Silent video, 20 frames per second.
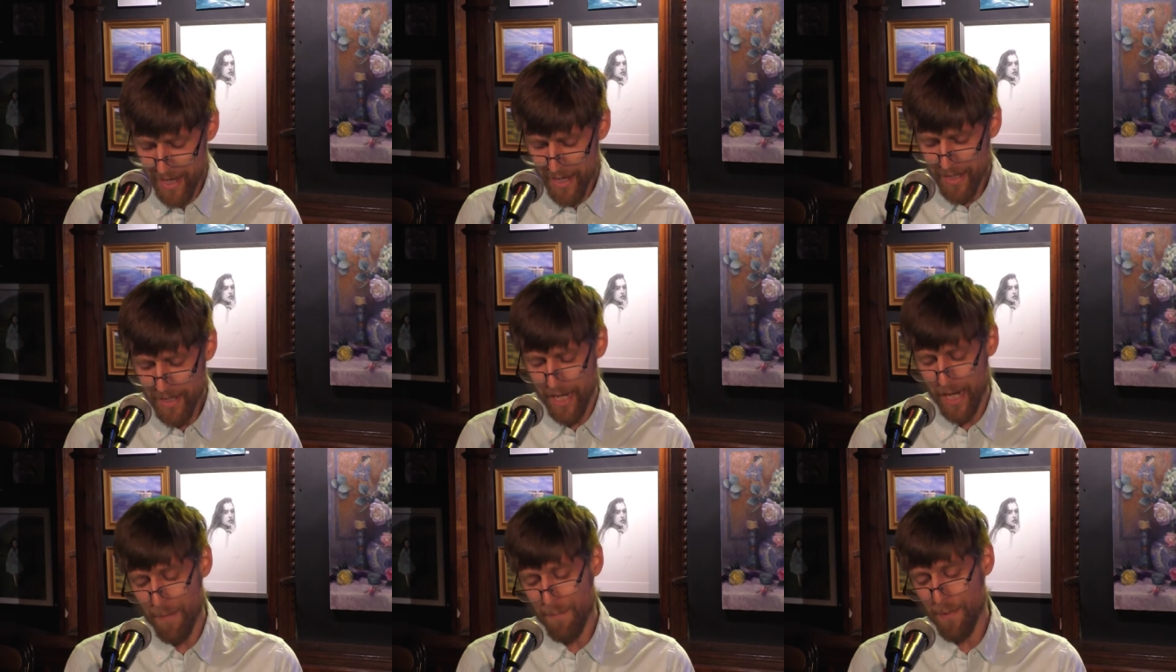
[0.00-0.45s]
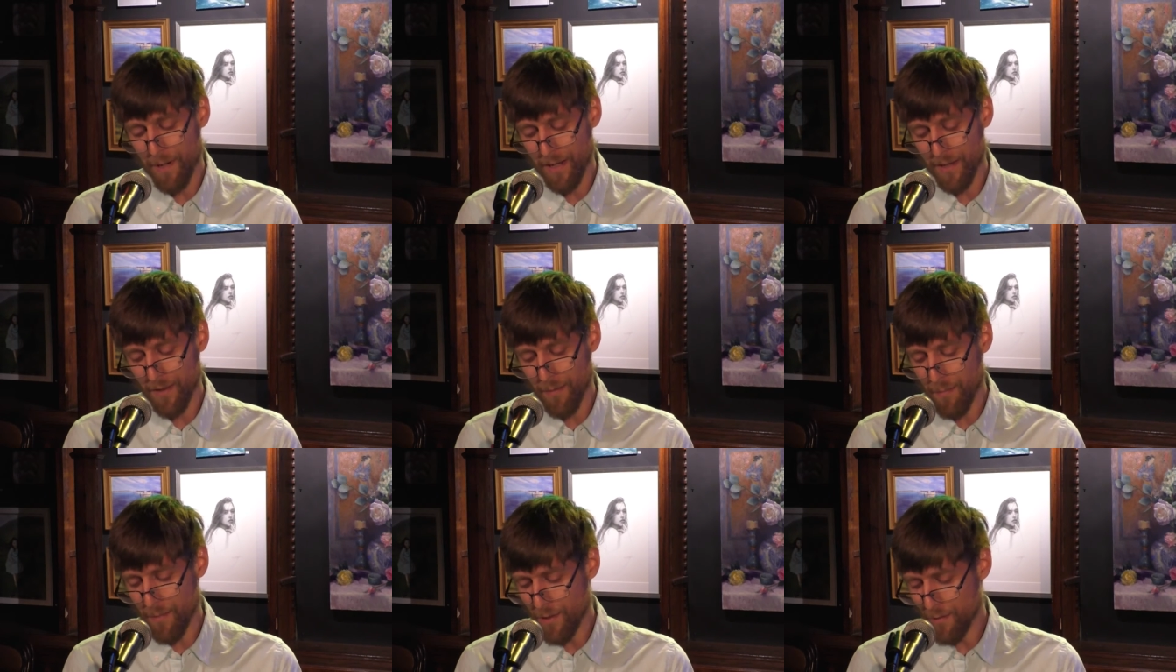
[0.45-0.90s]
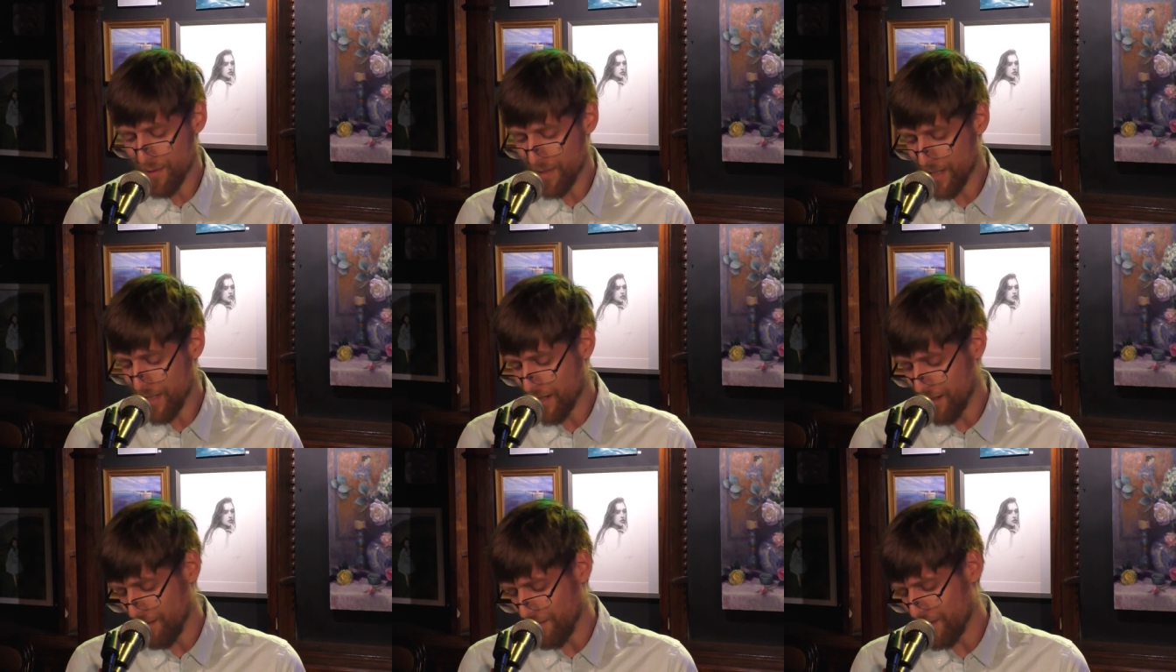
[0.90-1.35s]
keeping the
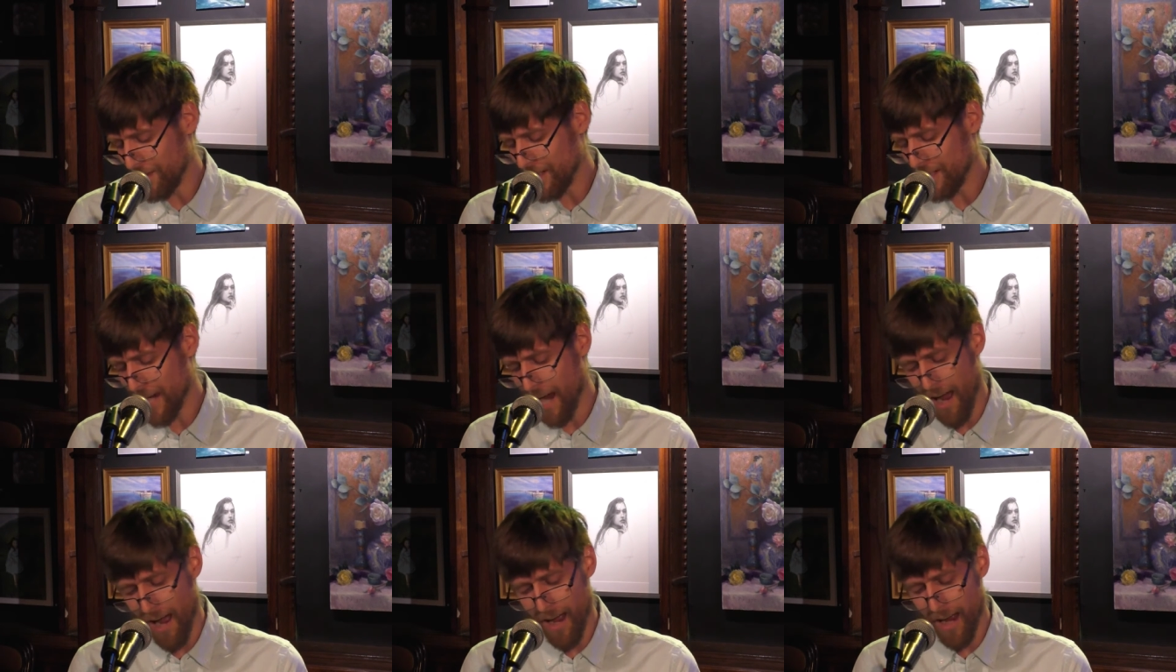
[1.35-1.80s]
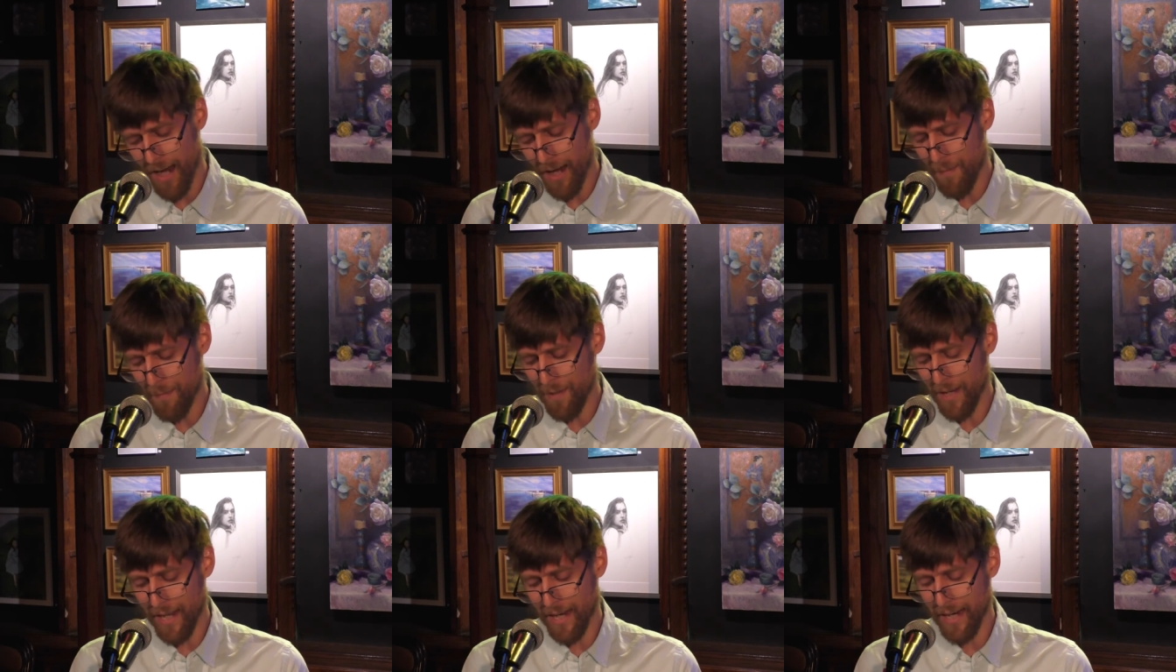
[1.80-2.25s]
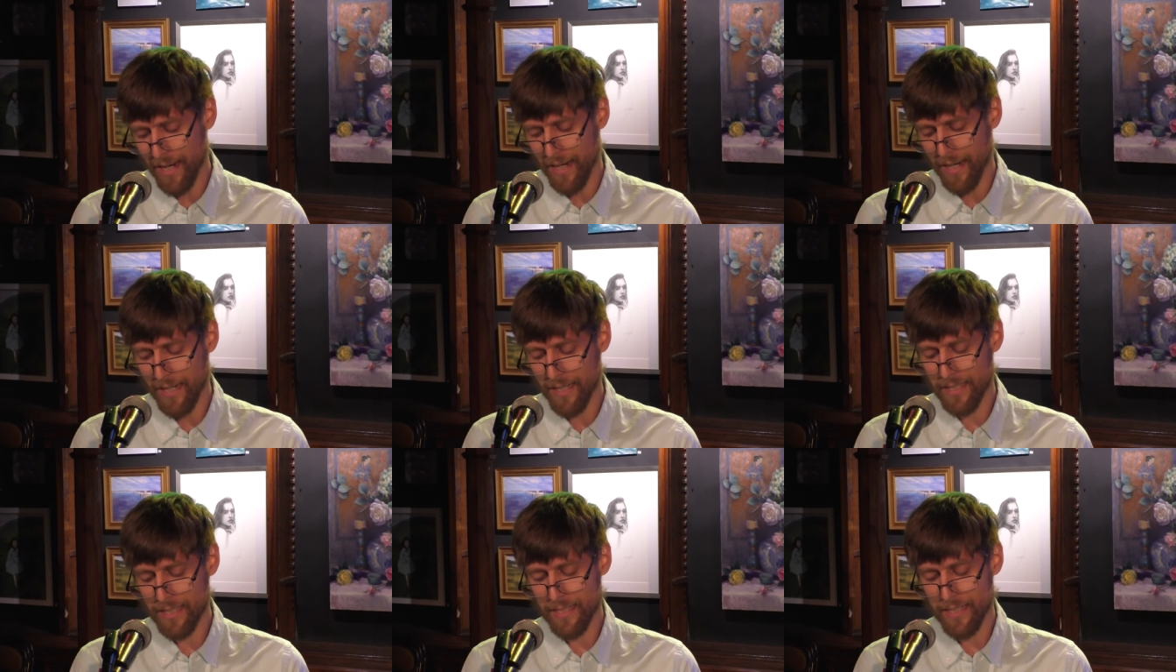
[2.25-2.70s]
music of time like an
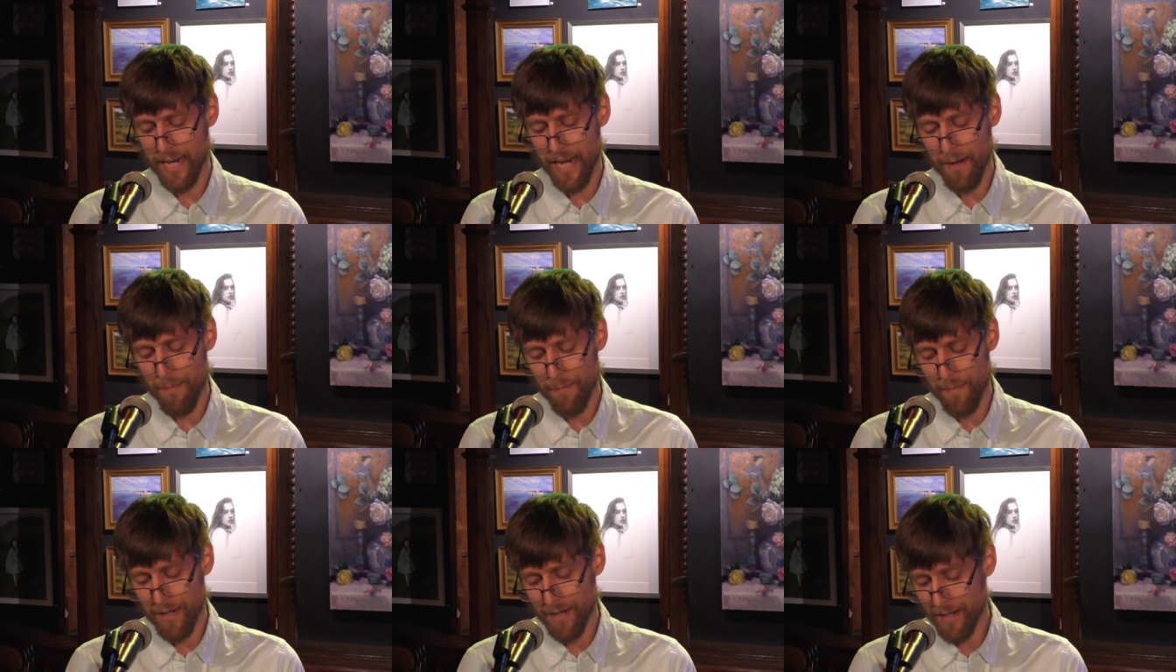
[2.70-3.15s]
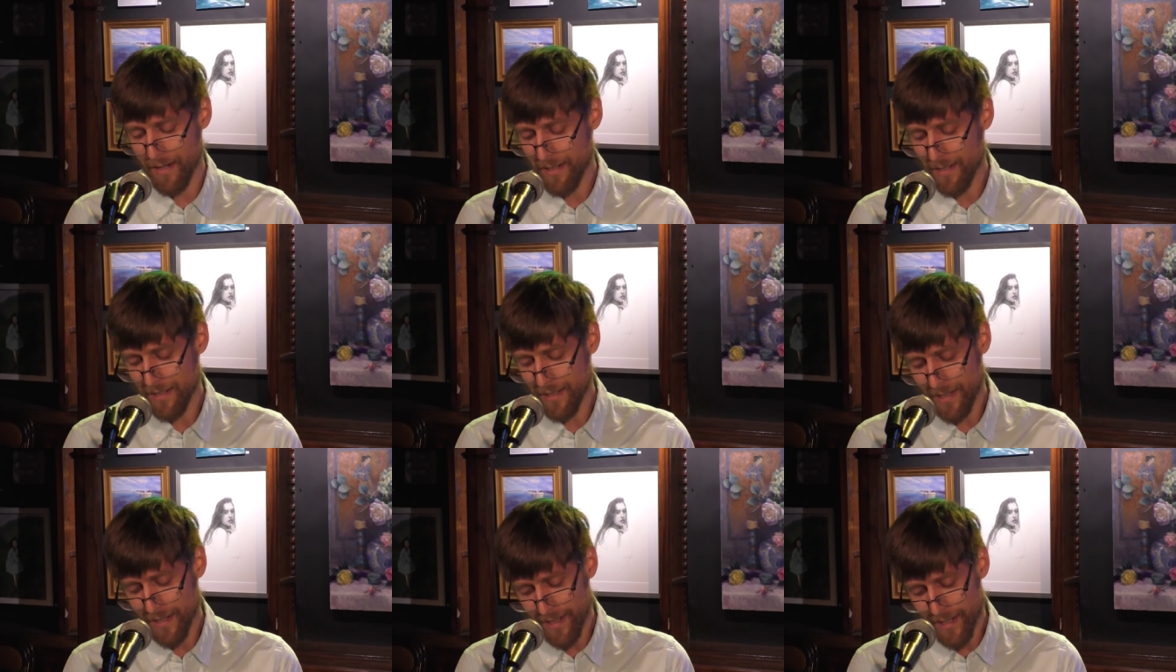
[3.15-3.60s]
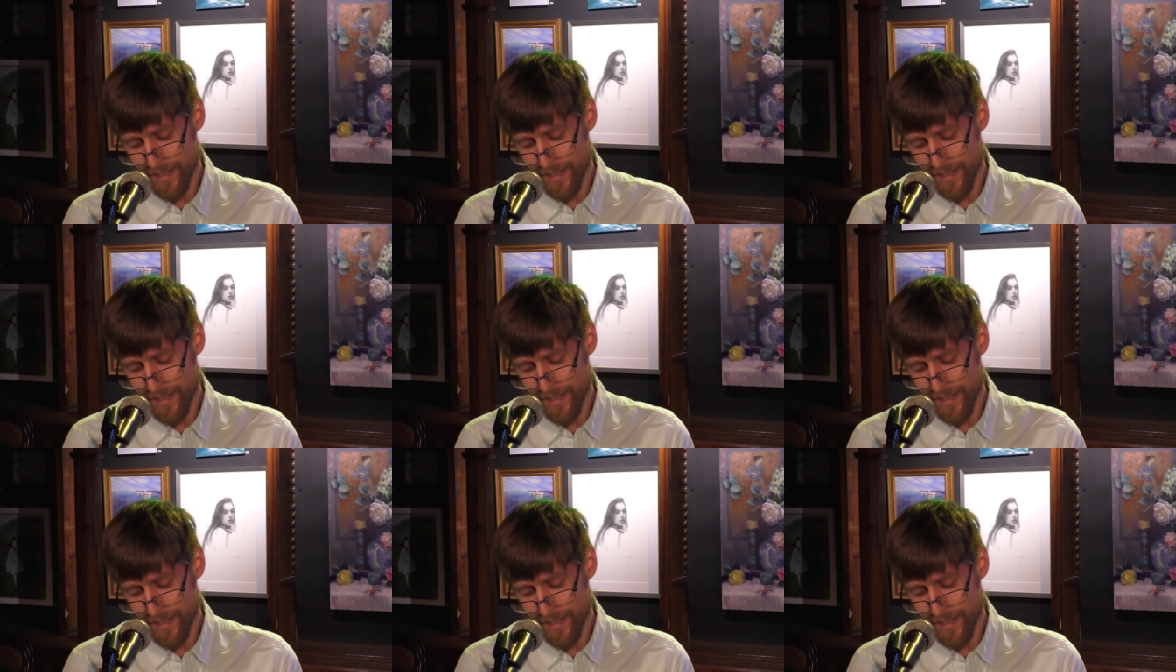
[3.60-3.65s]
escapement,